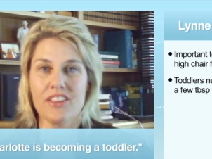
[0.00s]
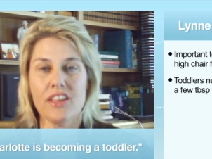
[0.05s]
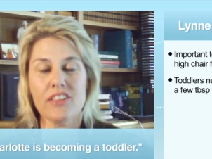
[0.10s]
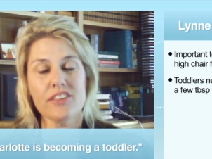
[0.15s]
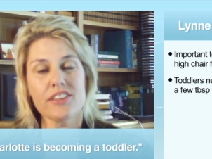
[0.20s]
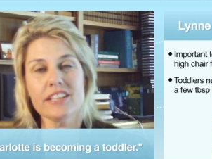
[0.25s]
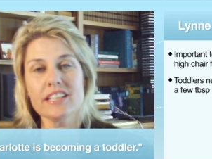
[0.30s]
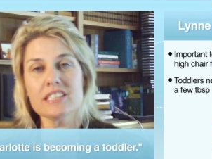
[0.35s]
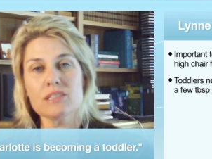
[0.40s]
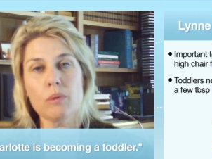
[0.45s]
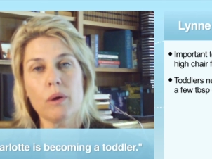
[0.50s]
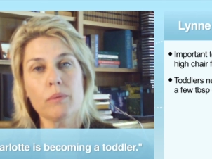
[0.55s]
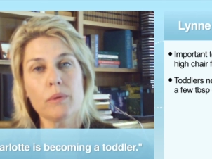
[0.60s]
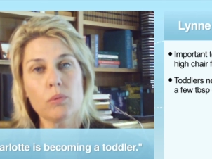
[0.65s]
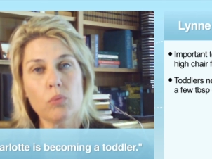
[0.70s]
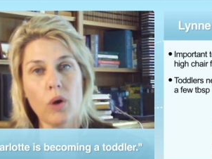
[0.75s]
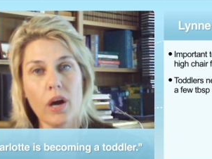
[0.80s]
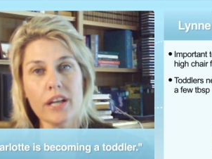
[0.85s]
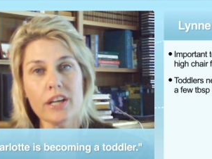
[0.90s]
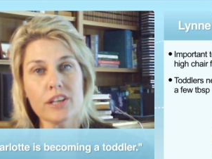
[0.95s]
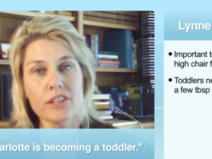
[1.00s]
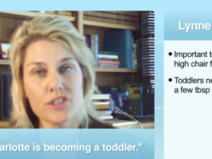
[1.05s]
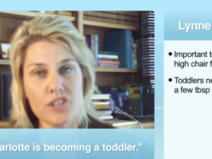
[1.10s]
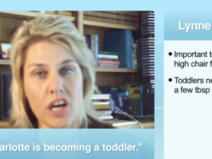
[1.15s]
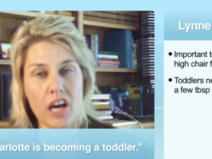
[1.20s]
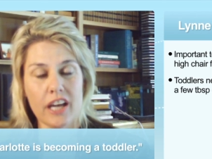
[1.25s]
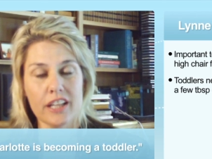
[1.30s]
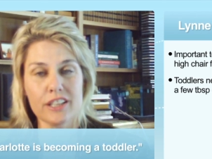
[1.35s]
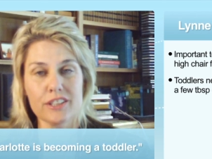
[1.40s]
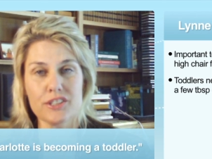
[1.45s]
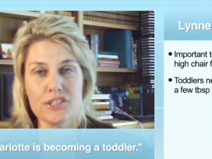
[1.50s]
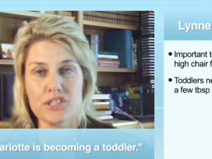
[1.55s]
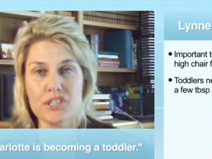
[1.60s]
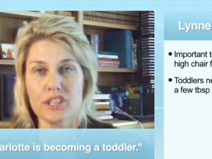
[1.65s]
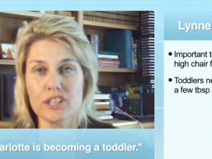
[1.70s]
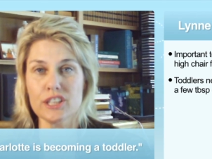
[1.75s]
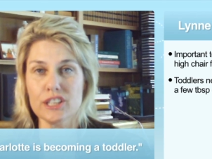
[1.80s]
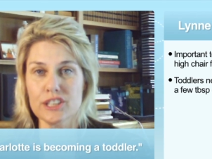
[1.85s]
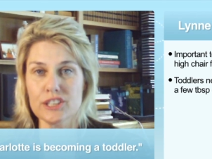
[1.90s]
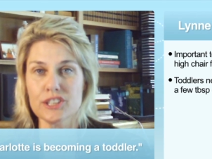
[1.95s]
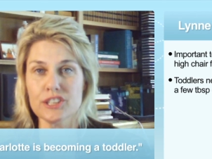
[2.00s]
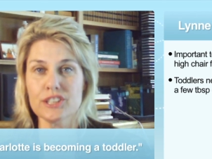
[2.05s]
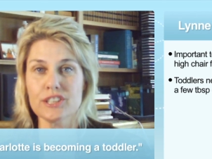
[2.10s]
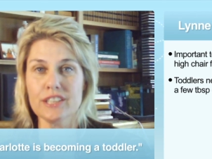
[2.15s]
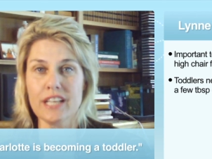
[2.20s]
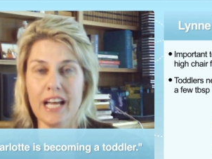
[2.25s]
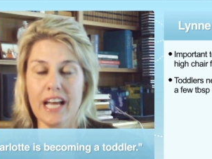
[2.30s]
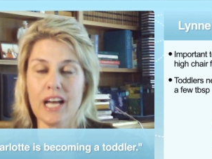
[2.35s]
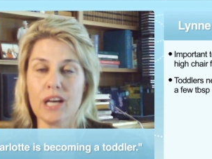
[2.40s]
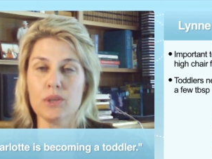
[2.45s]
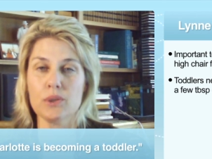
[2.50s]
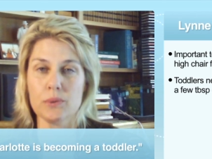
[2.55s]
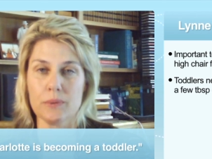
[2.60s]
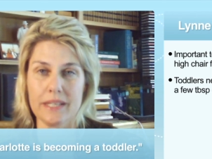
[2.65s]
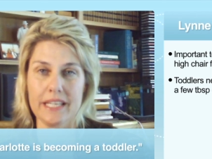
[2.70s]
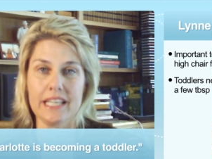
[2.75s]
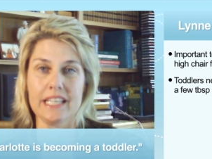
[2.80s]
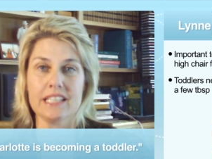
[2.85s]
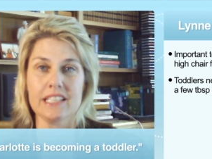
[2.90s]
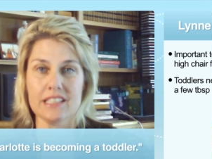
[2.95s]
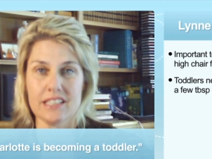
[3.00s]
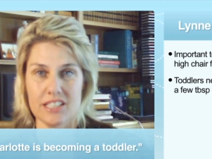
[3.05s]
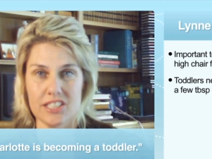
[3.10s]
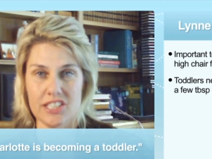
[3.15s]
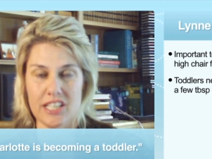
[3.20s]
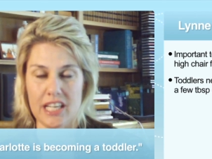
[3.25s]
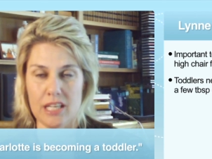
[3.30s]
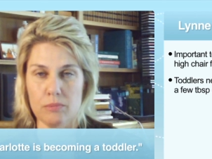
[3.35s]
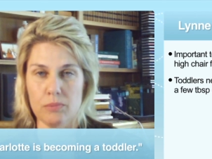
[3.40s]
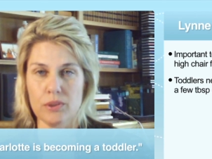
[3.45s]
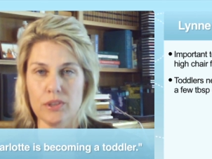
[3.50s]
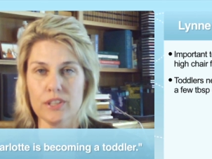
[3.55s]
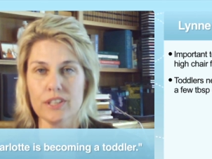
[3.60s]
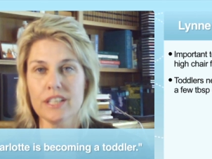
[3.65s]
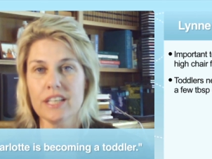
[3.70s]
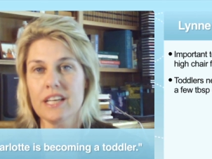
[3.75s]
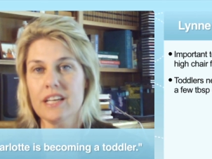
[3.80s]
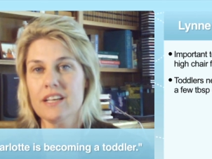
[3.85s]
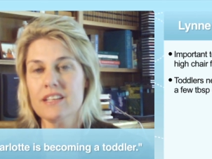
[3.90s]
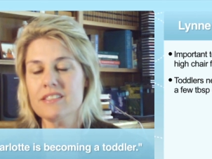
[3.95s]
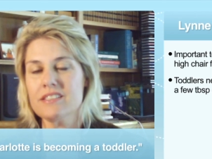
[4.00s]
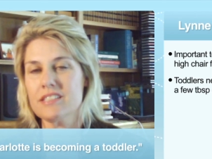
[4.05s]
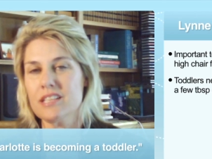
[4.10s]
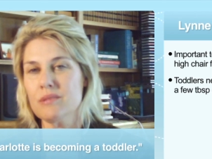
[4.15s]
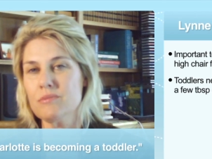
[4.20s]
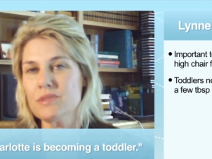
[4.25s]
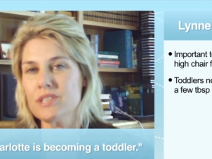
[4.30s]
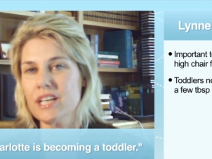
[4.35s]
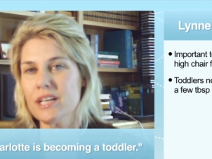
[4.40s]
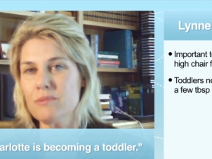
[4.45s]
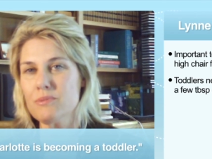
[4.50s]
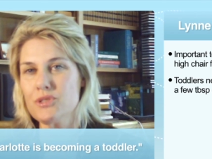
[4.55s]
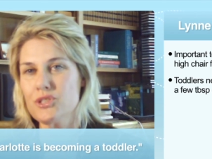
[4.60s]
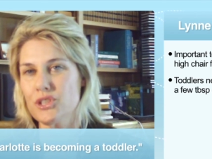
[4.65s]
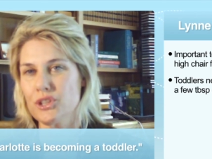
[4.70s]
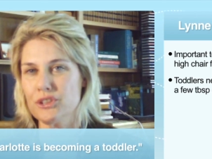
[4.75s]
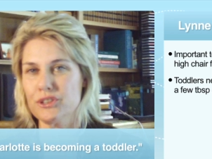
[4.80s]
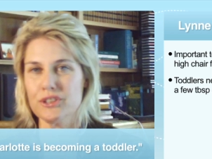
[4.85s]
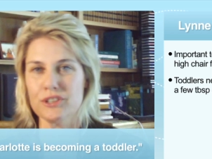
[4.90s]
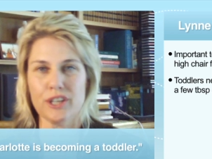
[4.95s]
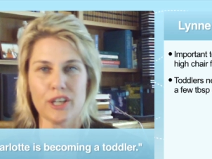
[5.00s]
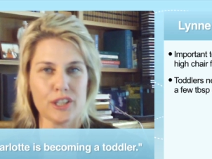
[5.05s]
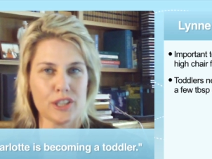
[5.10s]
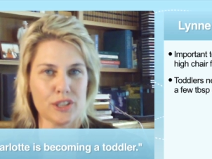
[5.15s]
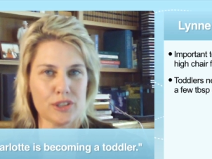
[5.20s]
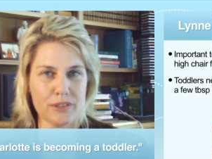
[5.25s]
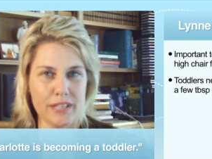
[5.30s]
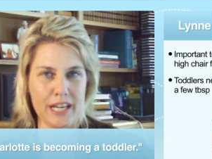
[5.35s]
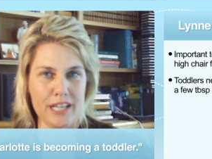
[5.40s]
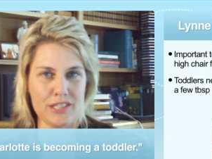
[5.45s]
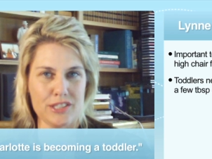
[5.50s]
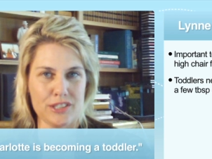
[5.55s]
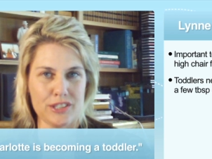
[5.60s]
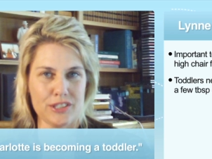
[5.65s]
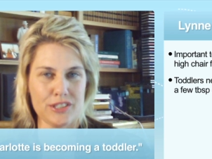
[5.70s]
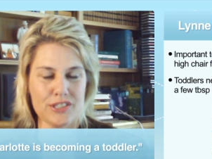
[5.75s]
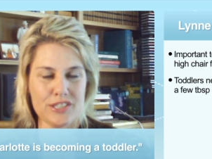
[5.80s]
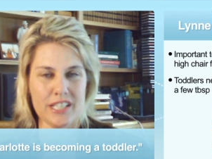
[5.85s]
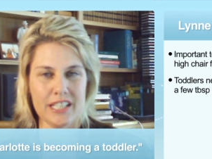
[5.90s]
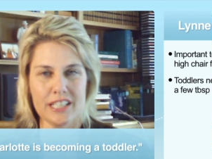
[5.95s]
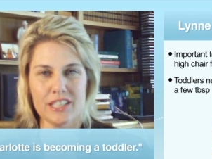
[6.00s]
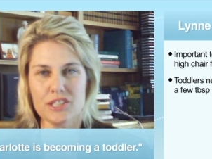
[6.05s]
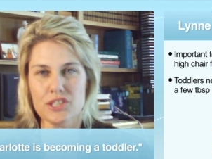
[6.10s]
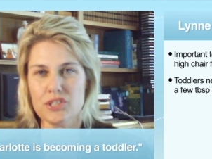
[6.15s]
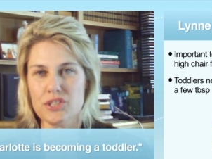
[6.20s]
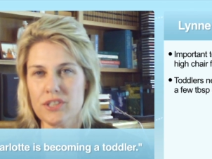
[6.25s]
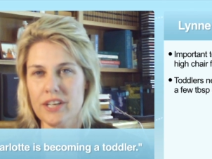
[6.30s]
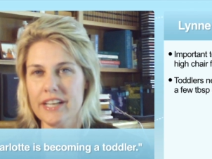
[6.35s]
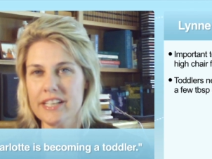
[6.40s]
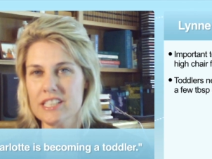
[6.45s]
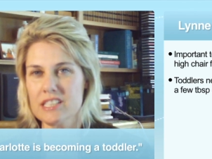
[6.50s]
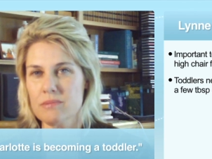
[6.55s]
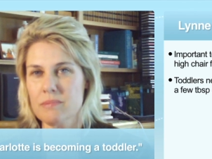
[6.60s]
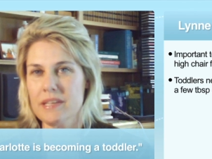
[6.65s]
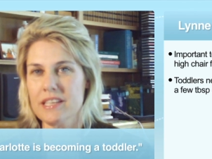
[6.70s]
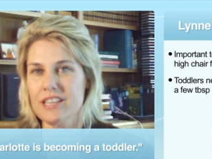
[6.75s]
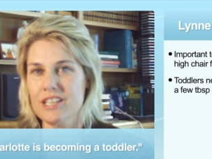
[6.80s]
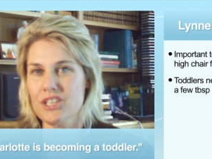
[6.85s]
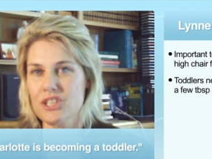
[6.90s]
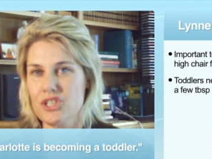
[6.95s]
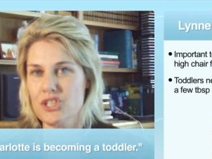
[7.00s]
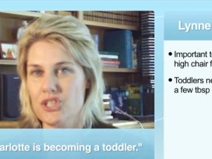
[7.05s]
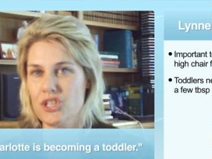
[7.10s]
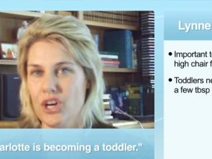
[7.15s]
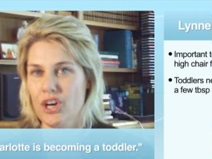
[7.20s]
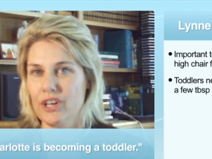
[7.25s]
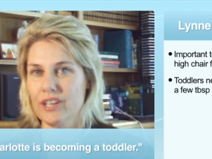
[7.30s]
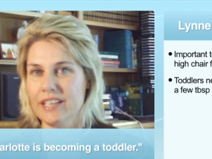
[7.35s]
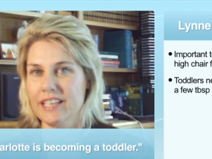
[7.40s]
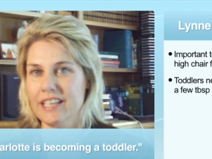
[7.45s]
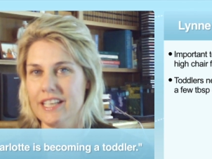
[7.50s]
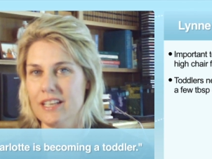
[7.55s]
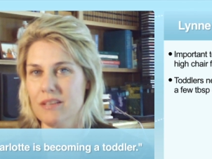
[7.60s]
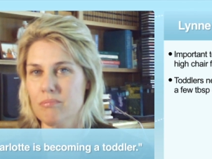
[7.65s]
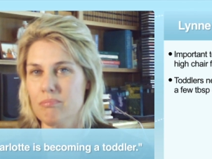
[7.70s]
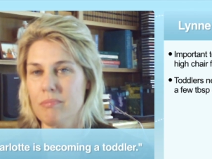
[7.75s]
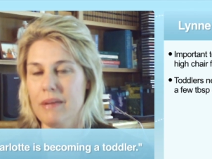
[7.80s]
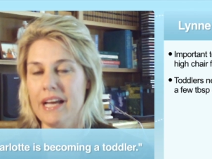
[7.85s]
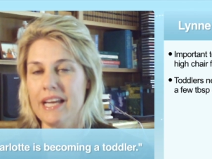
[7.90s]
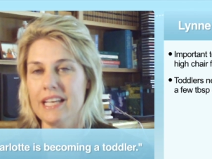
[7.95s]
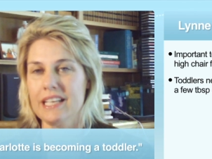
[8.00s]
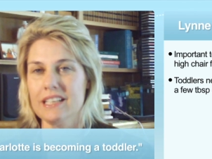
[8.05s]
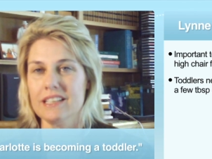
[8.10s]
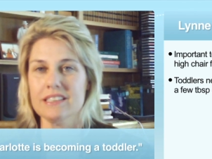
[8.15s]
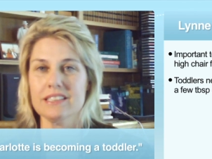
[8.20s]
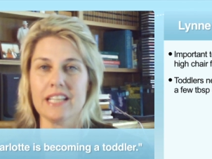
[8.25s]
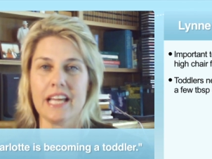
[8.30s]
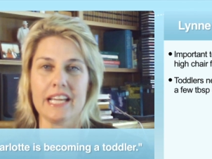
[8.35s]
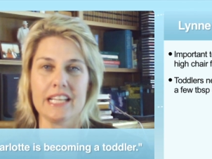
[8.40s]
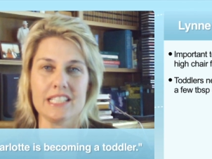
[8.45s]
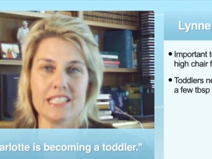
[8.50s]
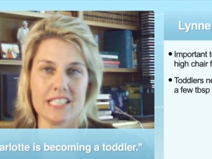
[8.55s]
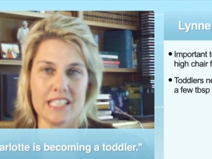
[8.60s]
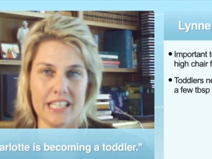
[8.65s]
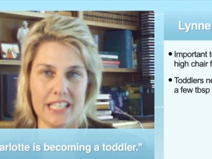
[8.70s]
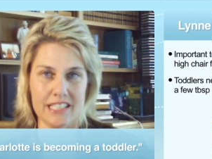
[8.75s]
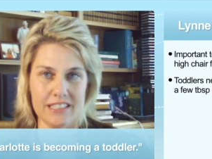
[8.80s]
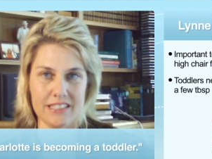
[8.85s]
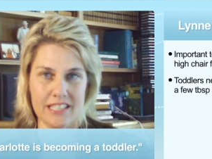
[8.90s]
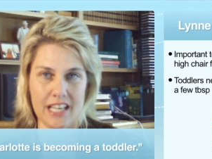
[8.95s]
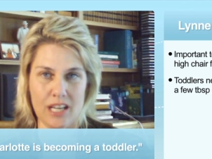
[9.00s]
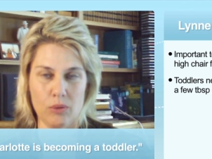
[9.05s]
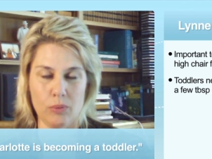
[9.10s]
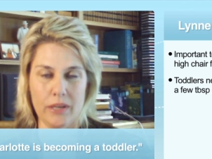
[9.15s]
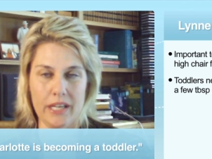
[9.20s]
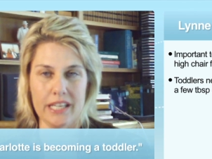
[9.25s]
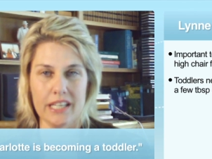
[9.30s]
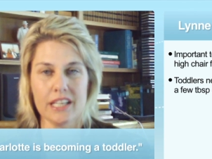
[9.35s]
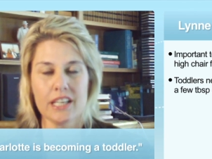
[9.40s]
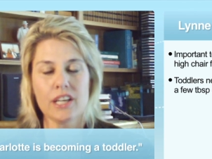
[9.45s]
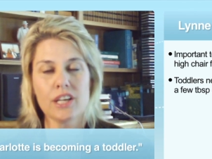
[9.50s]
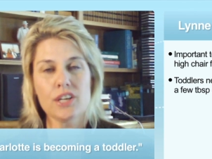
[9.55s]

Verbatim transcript: The other thing is while we want our toddlers to learn how to eat at the table, sometimes children are grazers, and it strikes me that Charlotte might like to eat that way.